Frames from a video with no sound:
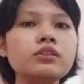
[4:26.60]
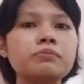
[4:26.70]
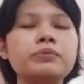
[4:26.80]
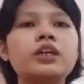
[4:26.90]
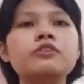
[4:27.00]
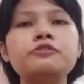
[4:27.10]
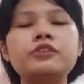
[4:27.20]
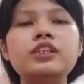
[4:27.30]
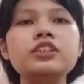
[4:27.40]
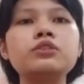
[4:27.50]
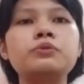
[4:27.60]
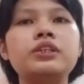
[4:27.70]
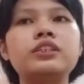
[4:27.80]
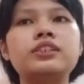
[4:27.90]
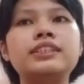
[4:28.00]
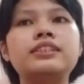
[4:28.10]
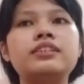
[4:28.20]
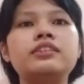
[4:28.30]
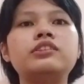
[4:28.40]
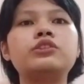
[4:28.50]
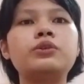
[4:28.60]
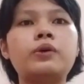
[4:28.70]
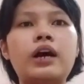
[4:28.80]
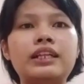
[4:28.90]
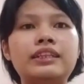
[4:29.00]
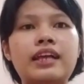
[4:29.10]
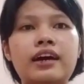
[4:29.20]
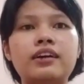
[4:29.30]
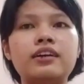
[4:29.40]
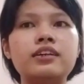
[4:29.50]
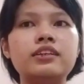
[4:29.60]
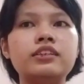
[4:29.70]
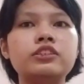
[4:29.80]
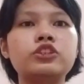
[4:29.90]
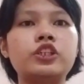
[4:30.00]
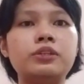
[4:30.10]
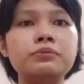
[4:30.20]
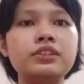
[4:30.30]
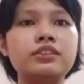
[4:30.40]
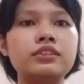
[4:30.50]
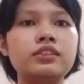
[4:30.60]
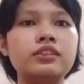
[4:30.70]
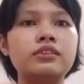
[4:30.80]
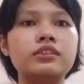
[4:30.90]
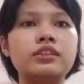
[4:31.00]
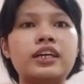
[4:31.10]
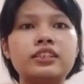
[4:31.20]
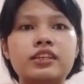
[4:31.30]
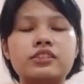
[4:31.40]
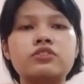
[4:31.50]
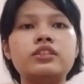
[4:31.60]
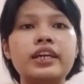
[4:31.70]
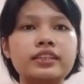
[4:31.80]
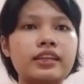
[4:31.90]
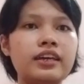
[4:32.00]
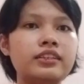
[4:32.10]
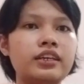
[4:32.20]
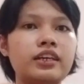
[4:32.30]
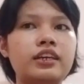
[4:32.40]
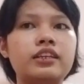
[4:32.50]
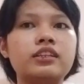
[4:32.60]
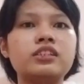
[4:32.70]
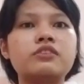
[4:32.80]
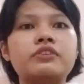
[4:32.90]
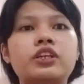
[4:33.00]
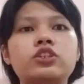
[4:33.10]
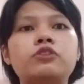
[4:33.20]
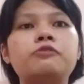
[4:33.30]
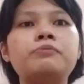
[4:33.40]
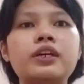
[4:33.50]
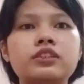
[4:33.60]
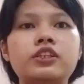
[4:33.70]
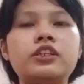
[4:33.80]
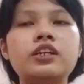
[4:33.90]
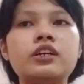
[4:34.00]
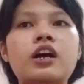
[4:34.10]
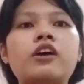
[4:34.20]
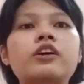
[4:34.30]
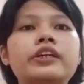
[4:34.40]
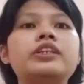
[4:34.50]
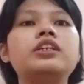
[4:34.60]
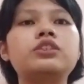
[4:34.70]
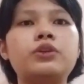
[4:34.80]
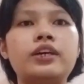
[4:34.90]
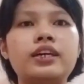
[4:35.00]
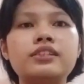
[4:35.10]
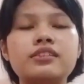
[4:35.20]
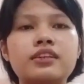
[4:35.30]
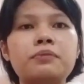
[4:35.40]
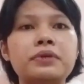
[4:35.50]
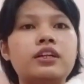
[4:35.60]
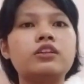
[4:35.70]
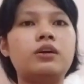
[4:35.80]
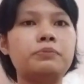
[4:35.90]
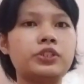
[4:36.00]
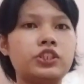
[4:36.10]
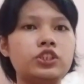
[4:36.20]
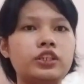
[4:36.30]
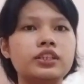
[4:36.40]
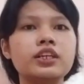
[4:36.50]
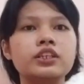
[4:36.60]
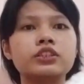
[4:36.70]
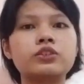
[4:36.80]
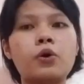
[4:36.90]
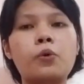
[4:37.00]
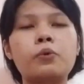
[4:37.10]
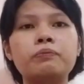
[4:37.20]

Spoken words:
But first, we just need to unlock terms that is related in classification of matter according to its chemical composition. So,